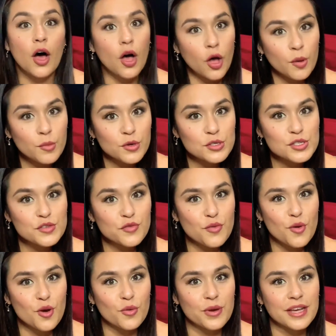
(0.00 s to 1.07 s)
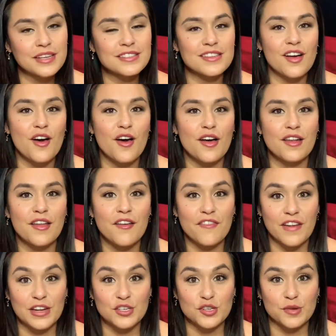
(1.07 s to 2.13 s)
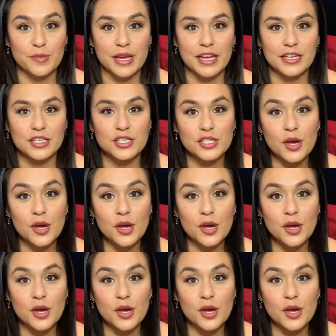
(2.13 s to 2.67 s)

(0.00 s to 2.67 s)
almost 4 weeks on Phentermine.